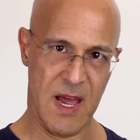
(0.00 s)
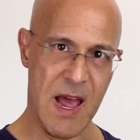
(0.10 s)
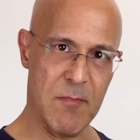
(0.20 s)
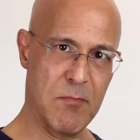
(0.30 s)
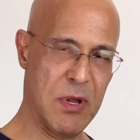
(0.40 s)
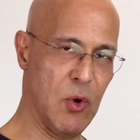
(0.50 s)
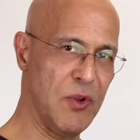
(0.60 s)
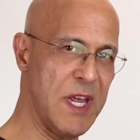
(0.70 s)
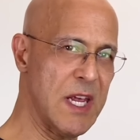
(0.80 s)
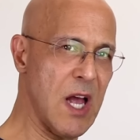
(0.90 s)
and
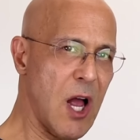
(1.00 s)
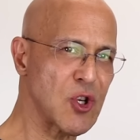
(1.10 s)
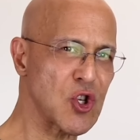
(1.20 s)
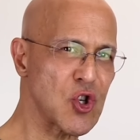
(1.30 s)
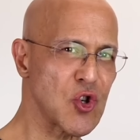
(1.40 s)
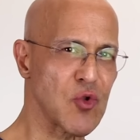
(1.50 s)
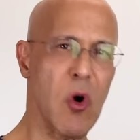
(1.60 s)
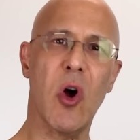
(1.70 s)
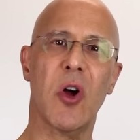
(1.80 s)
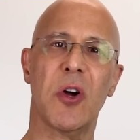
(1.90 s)
building a
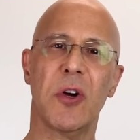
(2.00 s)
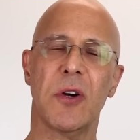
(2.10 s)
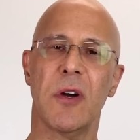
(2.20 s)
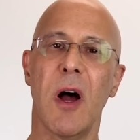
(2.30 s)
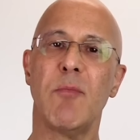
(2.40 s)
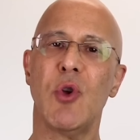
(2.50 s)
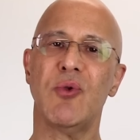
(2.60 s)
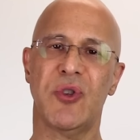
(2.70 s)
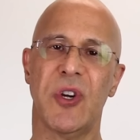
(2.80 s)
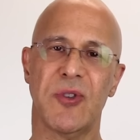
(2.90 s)
strong
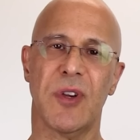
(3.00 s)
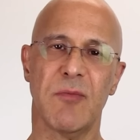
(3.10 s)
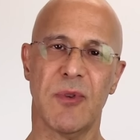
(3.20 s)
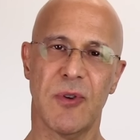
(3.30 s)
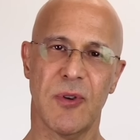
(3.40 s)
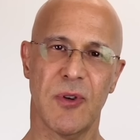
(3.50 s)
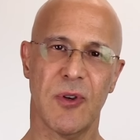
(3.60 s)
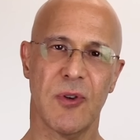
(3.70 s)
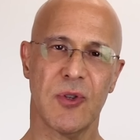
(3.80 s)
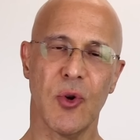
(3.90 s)
immune system
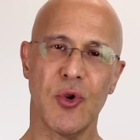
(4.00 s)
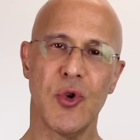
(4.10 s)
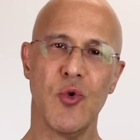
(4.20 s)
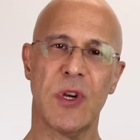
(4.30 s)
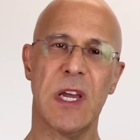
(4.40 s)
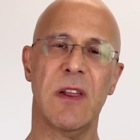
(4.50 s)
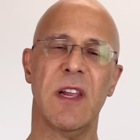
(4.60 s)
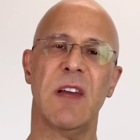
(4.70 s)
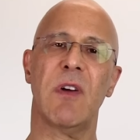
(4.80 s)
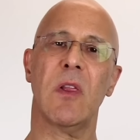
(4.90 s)
so you can
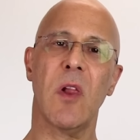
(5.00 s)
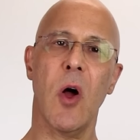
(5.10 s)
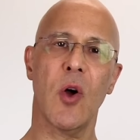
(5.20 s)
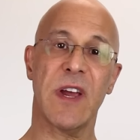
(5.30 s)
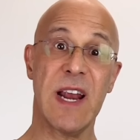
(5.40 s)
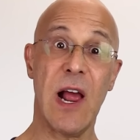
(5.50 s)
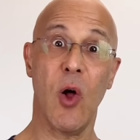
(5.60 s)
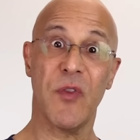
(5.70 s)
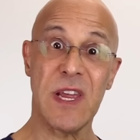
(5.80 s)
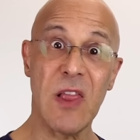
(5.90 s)
live a long and healthy